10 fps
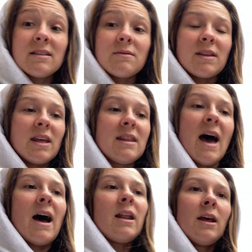within
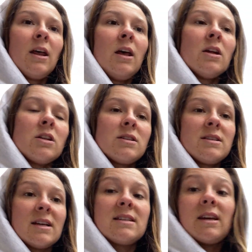that 12
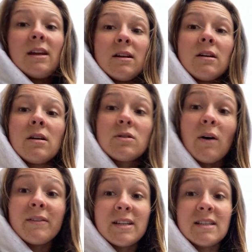
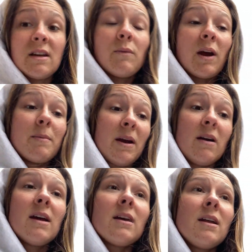to 16 week
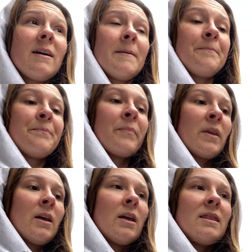period
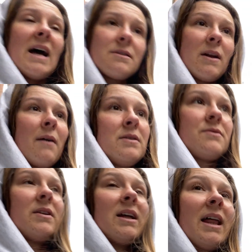that's when I was
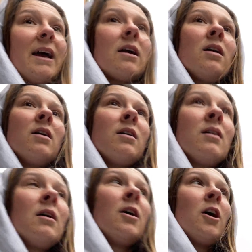really like,
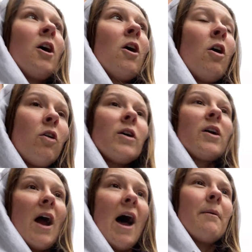holy
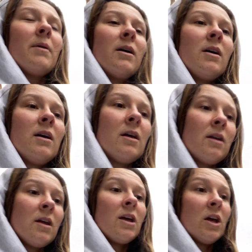crap,
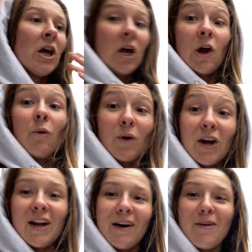we're
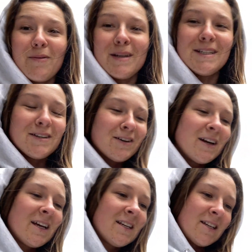good at what we
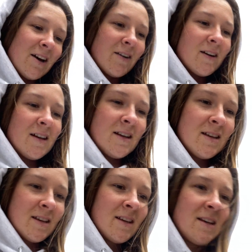do. So
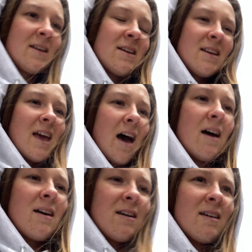yeah,
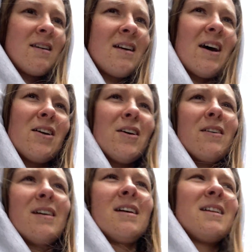I don't know.
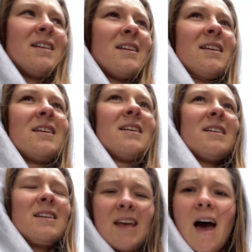
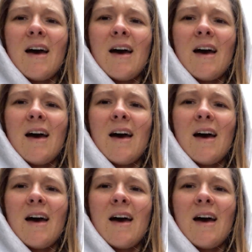Yeah.